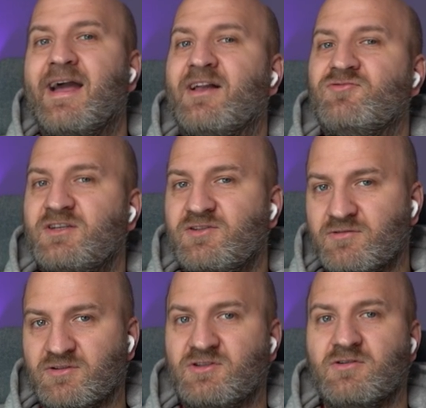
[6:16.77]
and
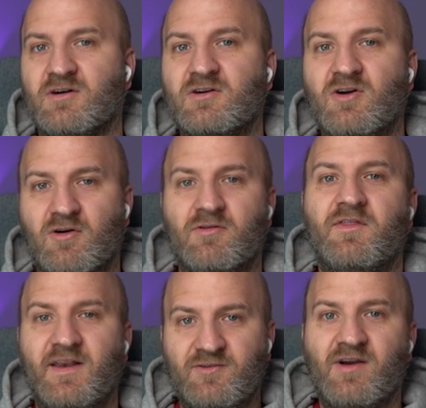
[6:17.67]
reduce your code
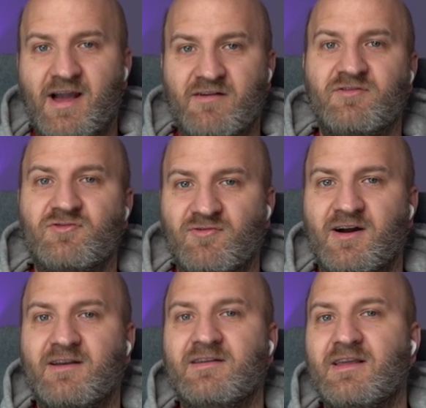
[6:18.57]
that you have to
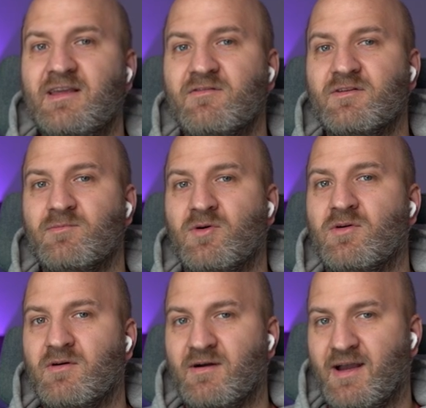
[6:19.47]
write even
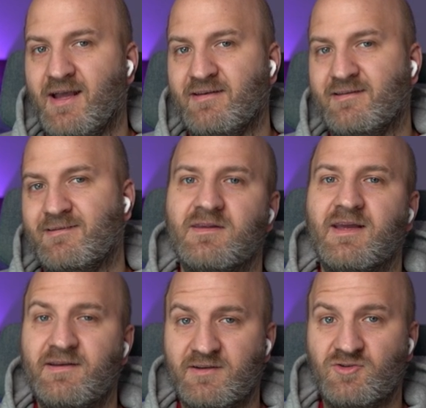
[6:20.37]
more and
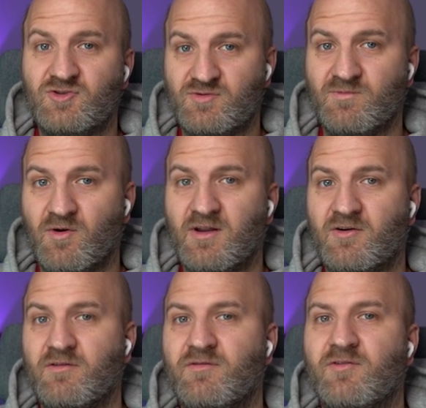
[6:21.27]
getting to smaller
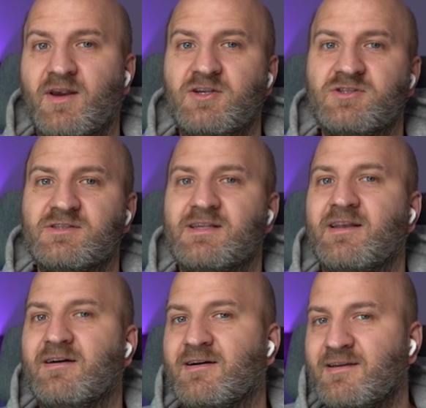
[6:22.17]
configurations that
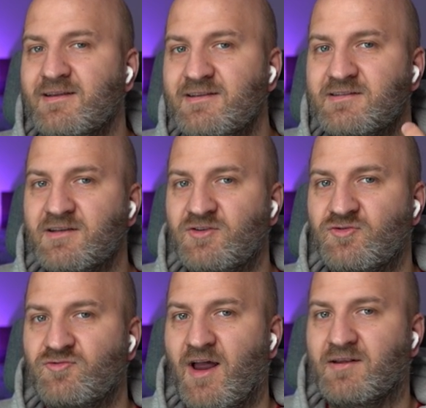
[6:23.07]
are easier to
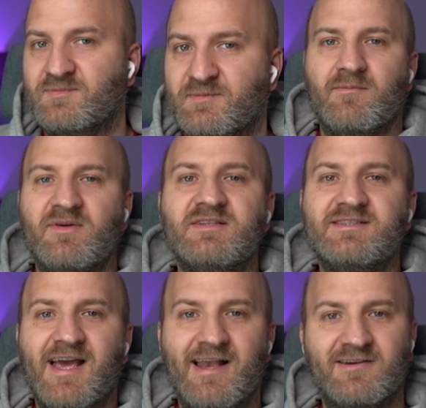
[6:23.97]
grasp. Please
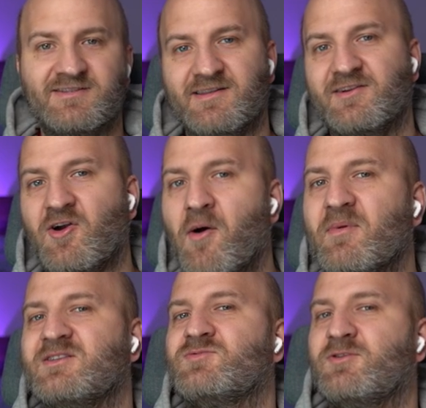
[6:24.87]
tell us in the
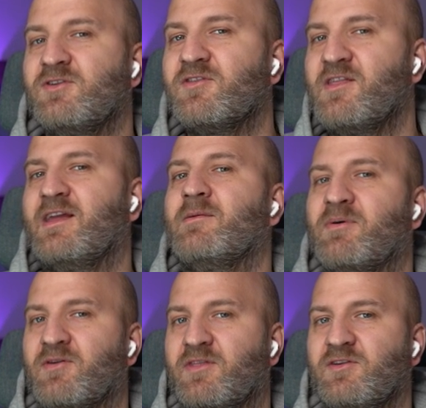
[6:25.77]
comments what you think
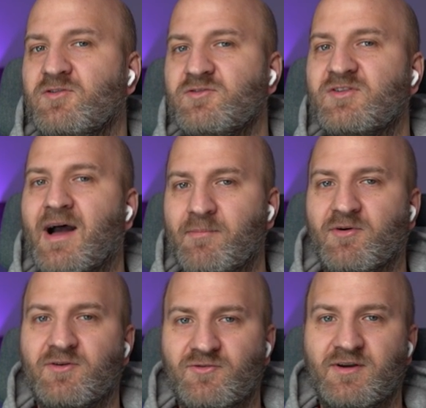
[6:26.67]
about the new type
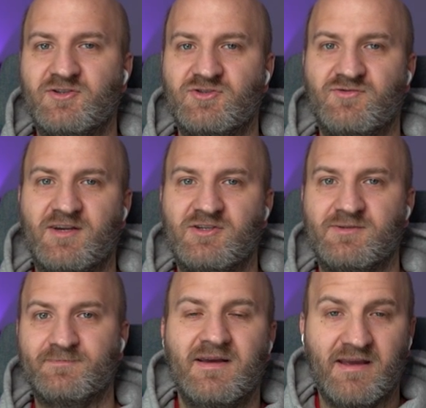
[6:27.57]
auto registration.
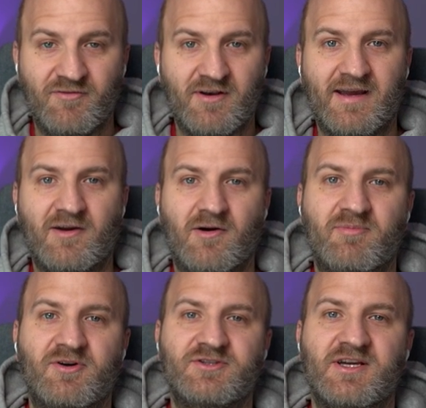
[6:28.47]
If you like our
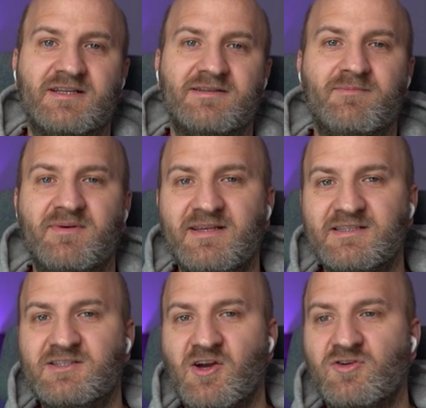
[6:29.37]
project,
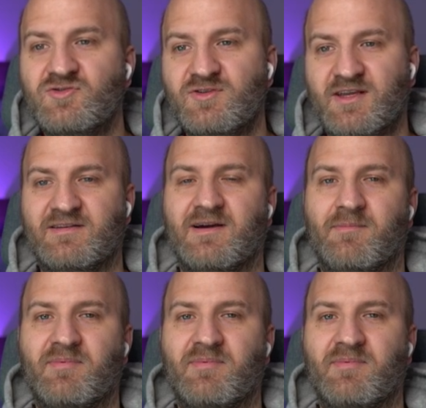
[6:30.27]
please go to GitHub